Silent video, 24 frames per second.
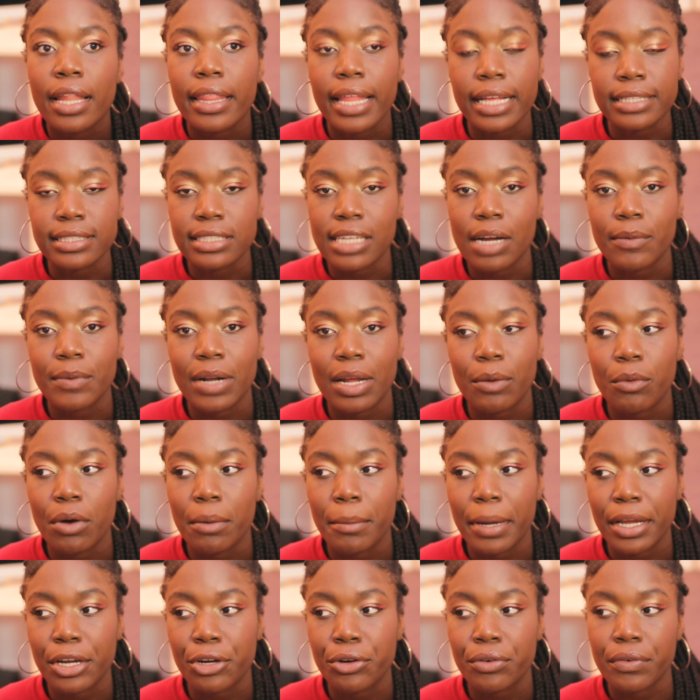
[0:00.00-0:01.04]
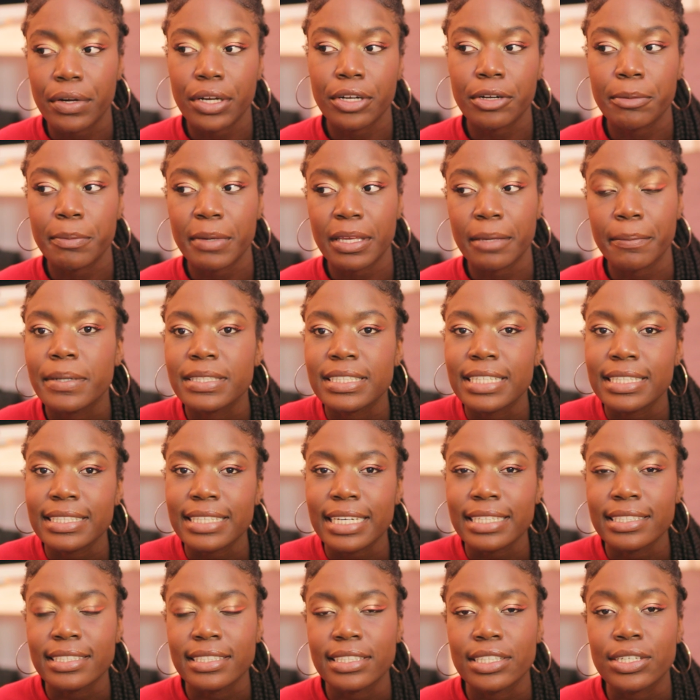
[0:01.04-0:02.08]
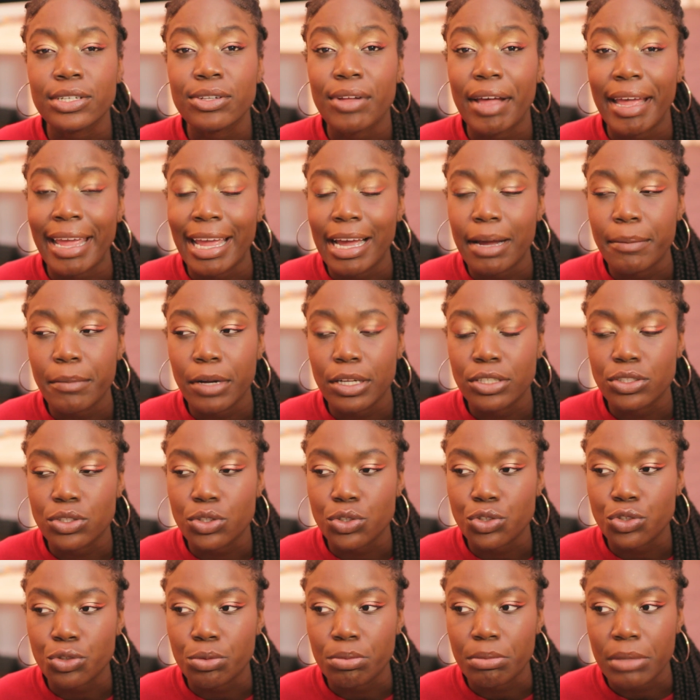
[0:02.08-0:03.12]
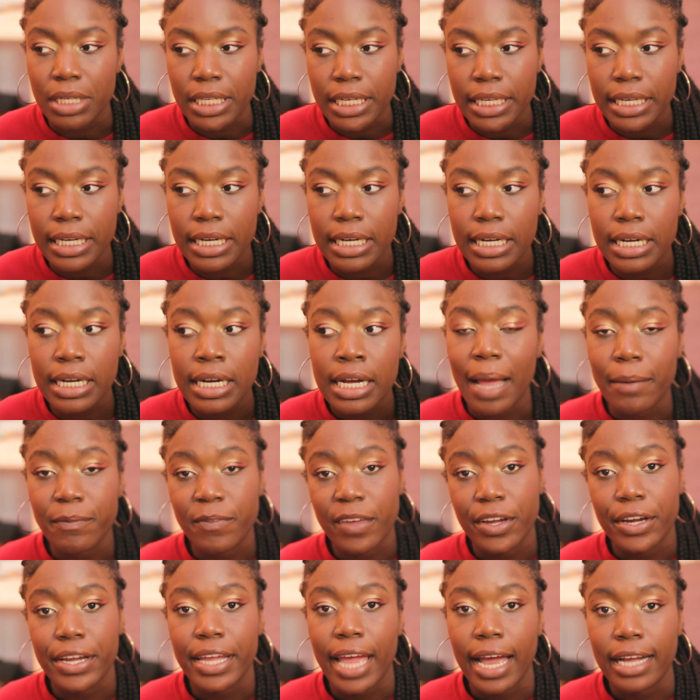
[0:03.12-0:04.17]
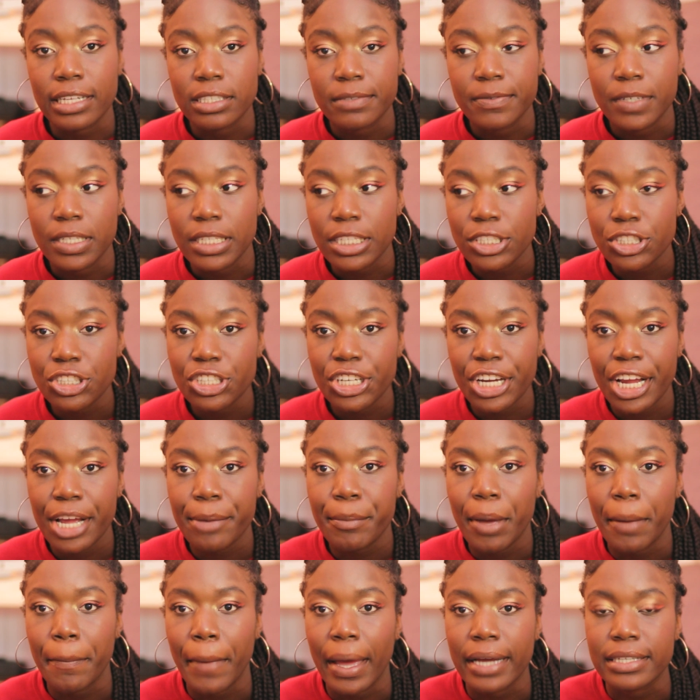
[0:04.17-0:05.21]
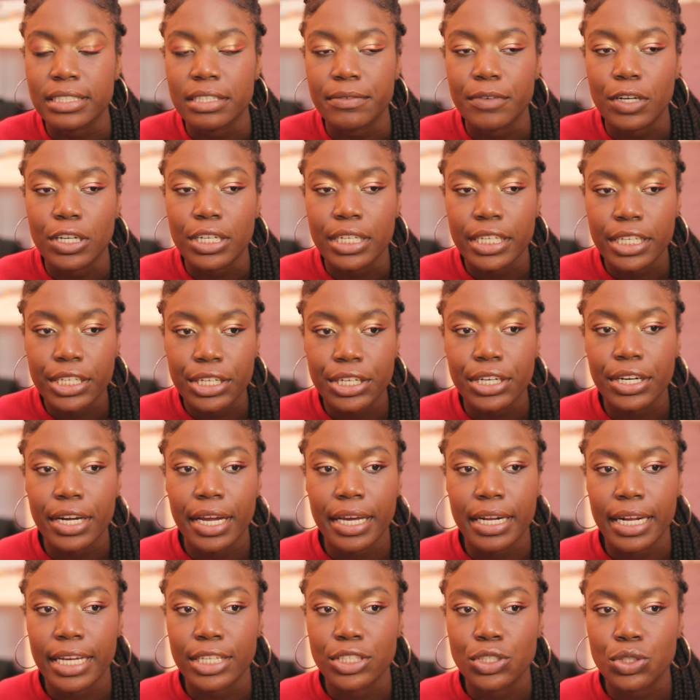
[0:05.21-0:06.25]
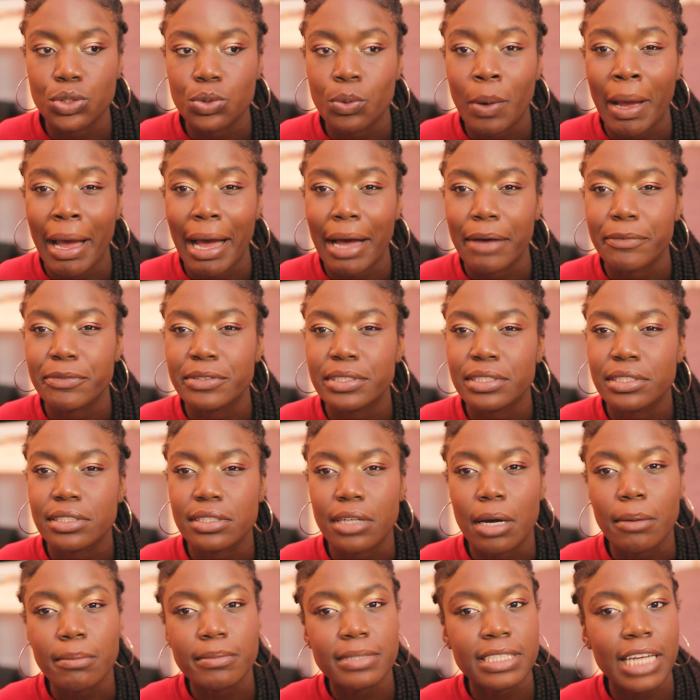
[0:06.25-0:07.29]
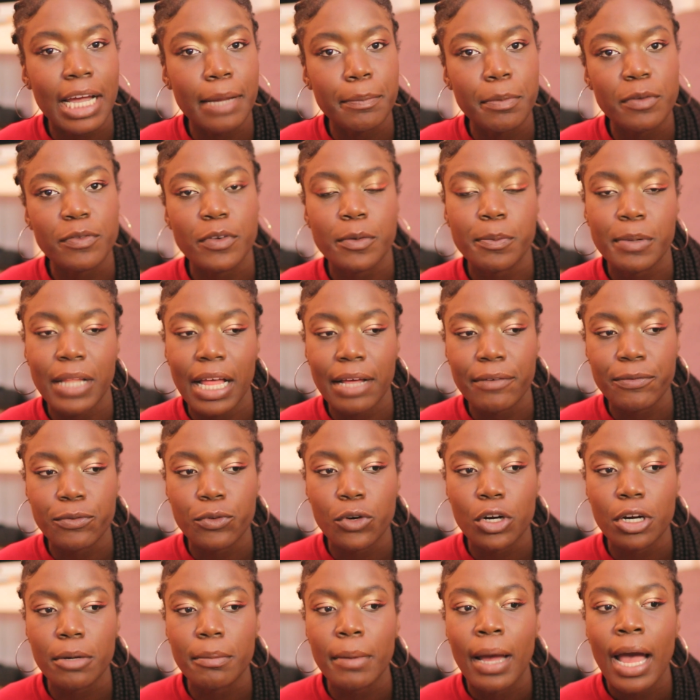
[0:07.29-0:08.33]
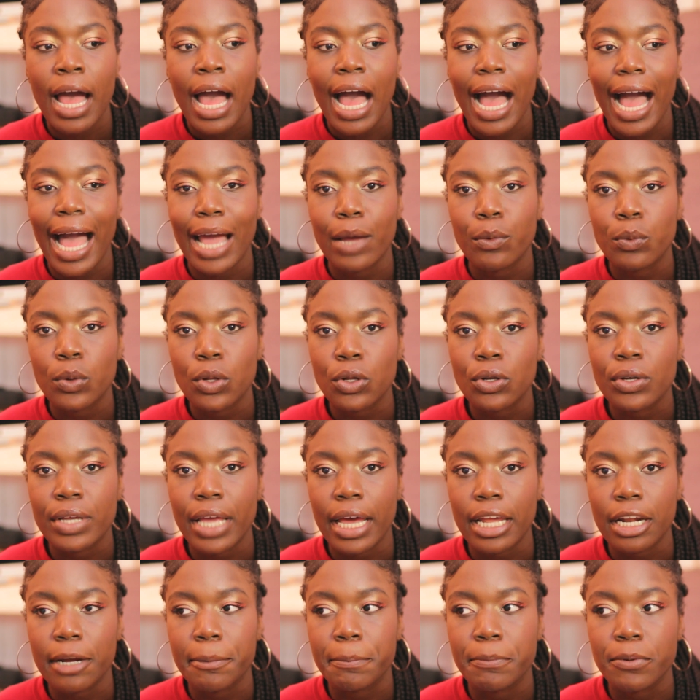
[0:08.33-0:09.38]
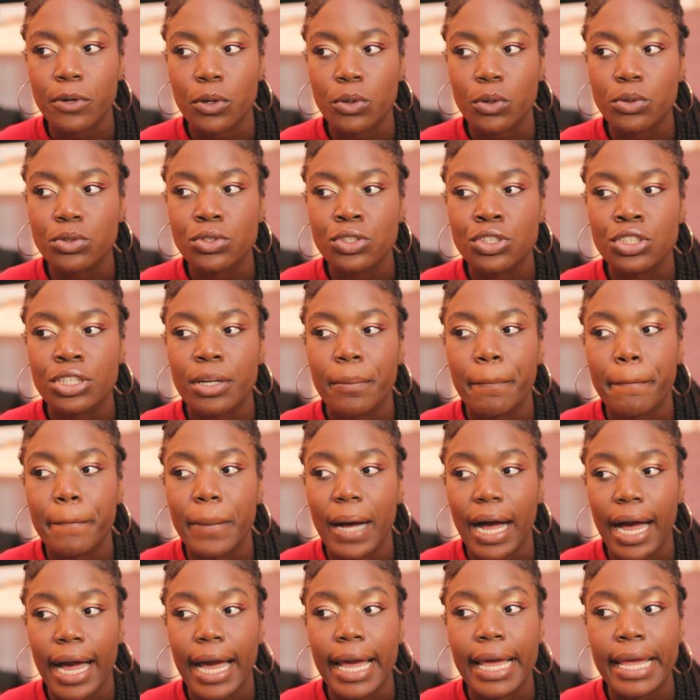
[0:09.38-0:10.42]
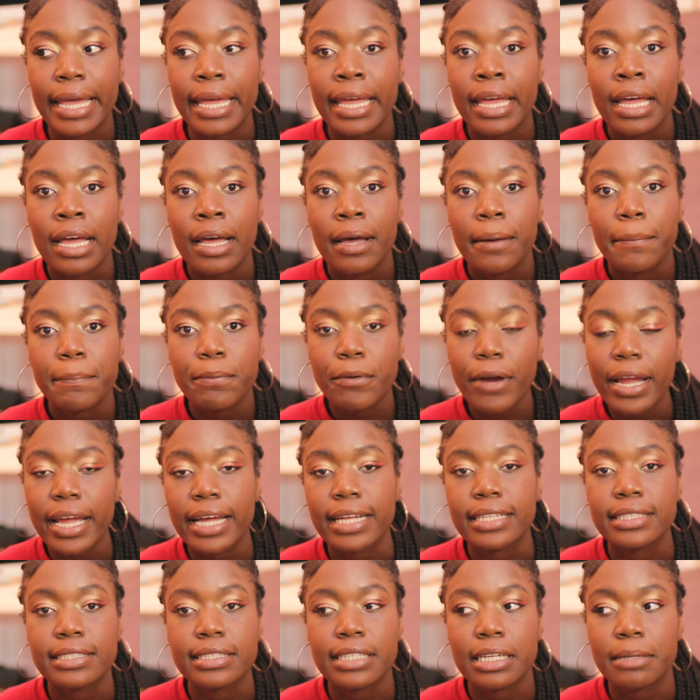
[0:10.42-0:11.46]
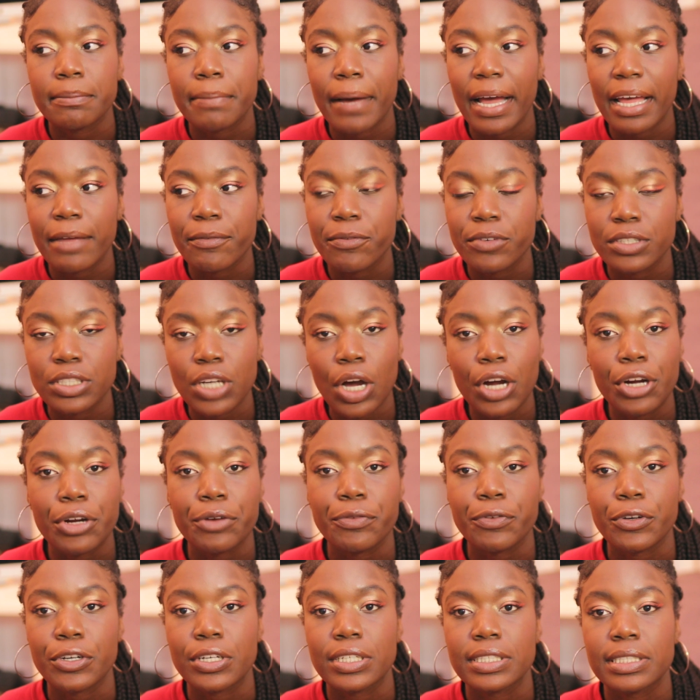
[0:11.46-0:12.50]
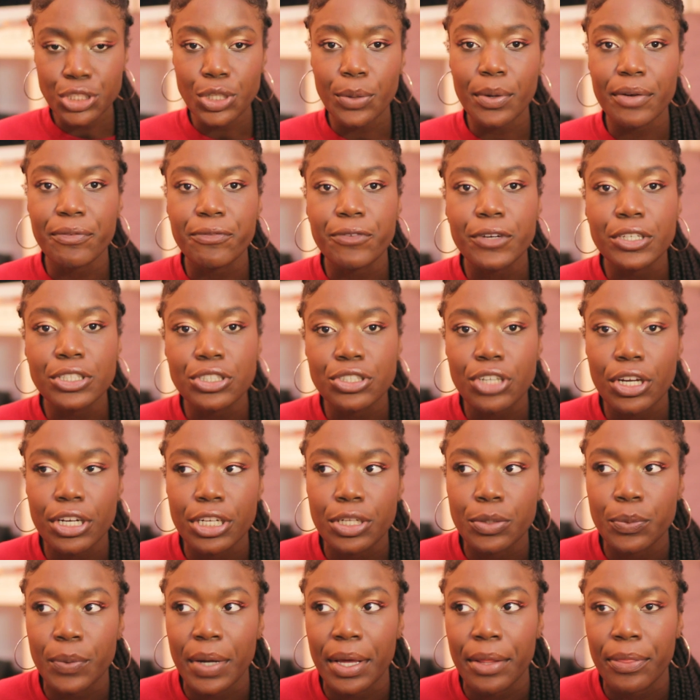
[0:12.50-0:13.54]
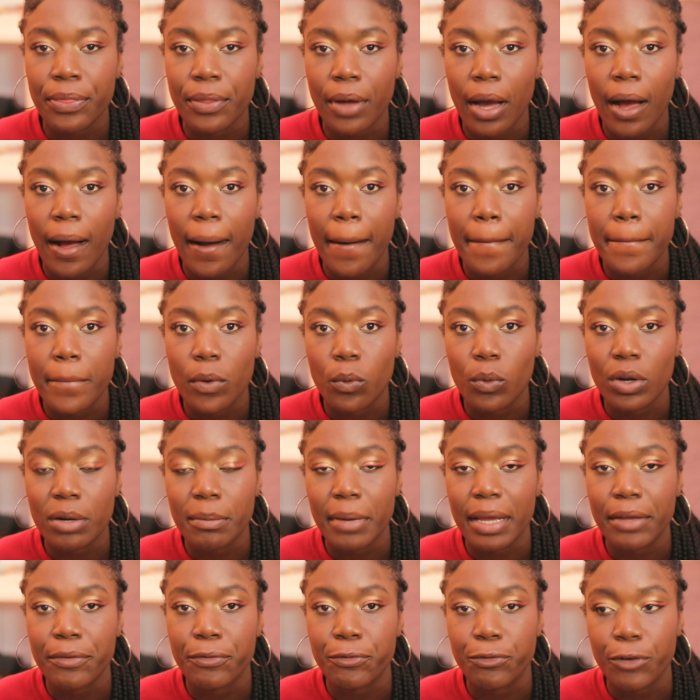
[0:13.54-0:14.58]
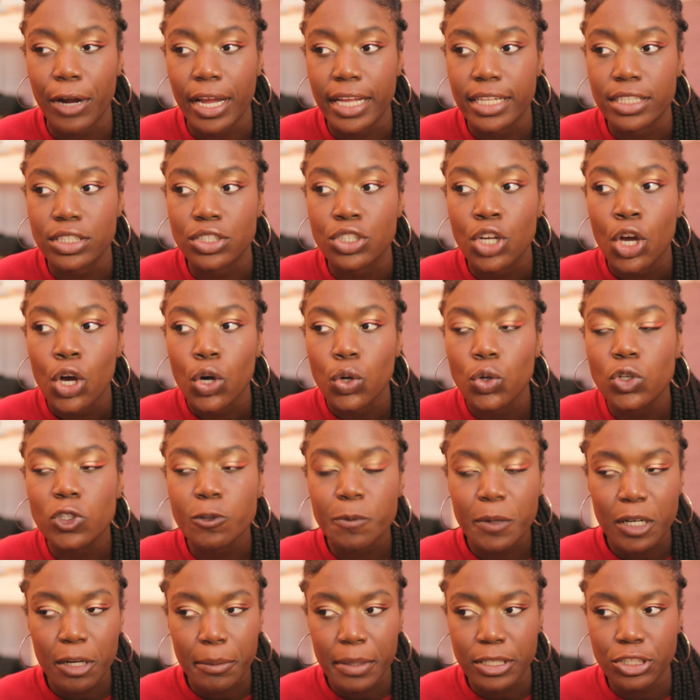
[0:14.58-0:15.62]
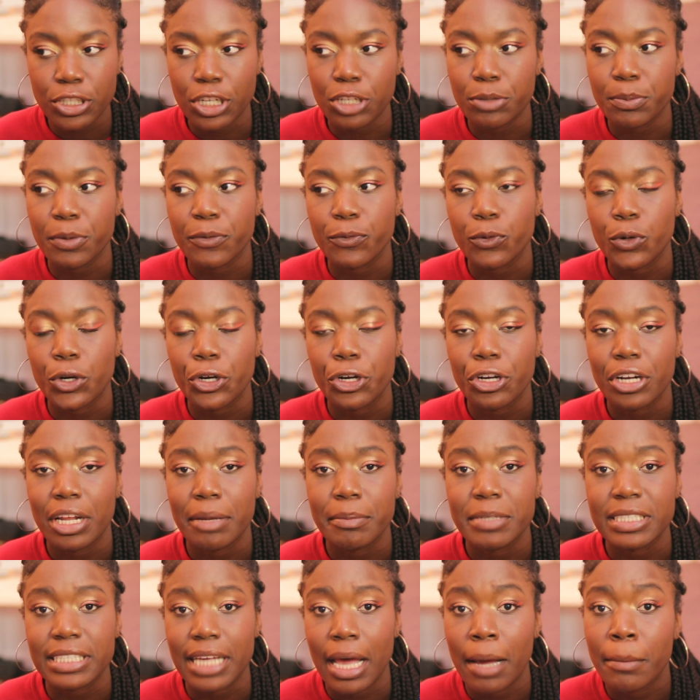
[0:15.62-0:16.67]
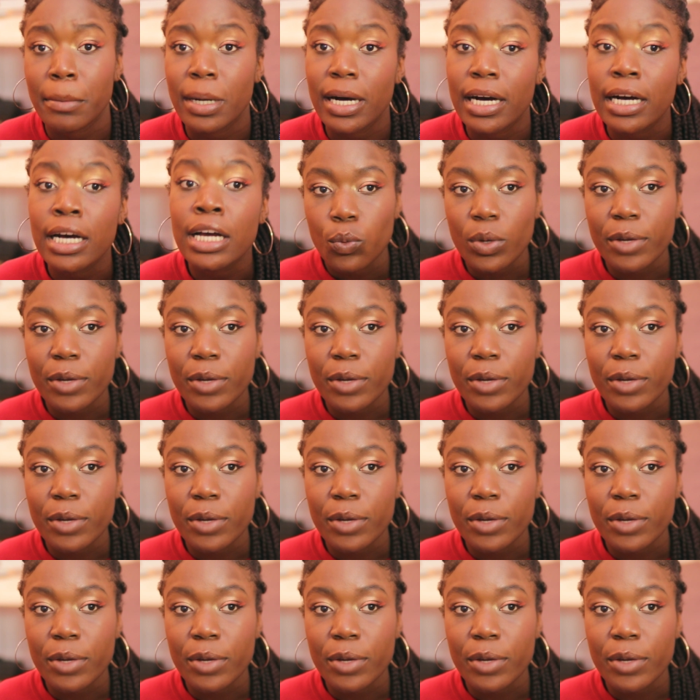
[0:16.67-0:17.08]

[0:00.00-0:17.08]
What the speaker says: That's not what I want my career to be. But since I still am on social media, I'm very active on Instagram, I'm active on here, and I do have some type of a platform, I will get approached by brands and by photographers. So it first started with one of my friends who's been on my channel before. Her name is Emma.